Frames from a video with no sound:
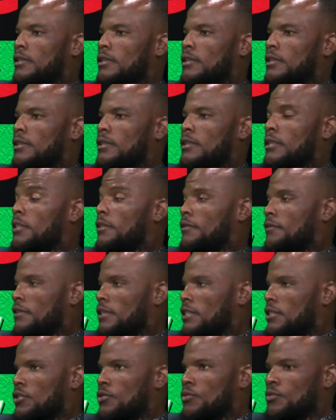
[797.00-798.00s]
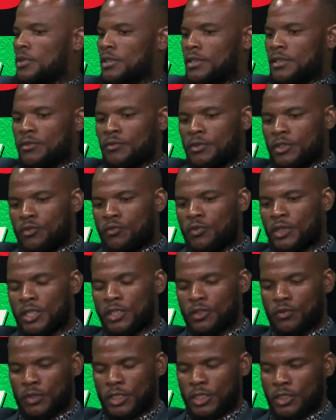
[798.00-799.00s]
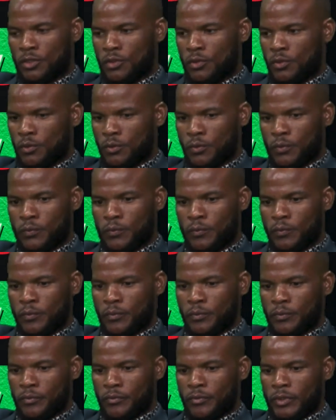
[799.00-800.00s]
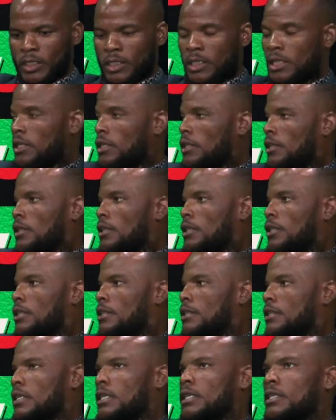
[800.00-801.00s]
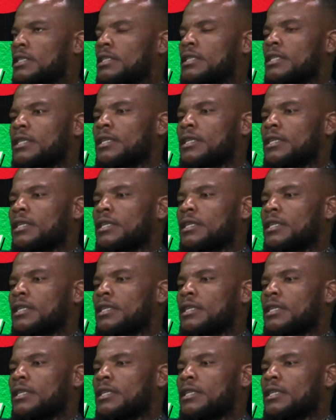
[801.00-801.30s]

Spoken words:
the difference with 2022 is that